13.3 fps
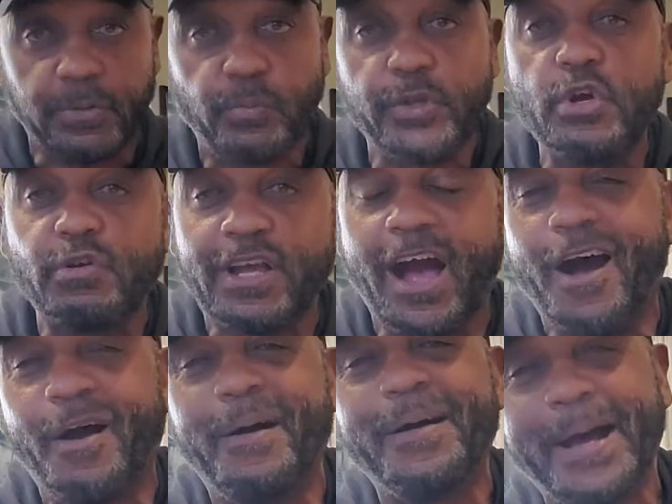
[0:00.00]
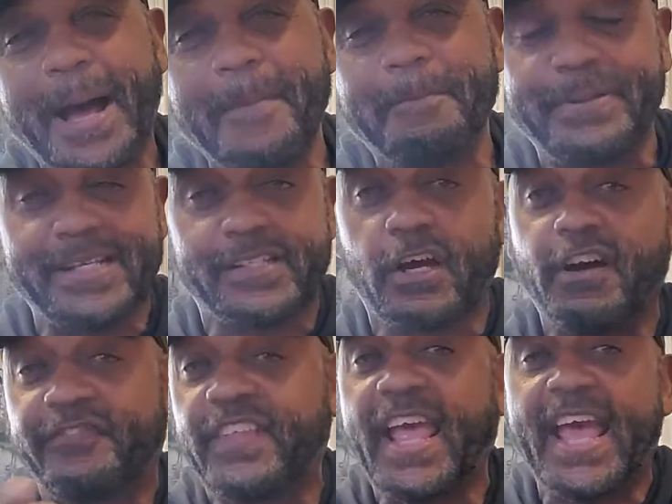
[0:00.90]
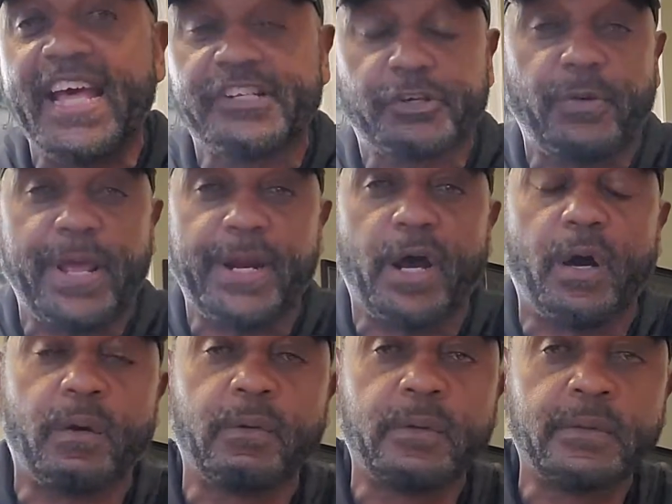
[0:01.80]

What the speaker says: When you call, I'm busy, or if they answer at all.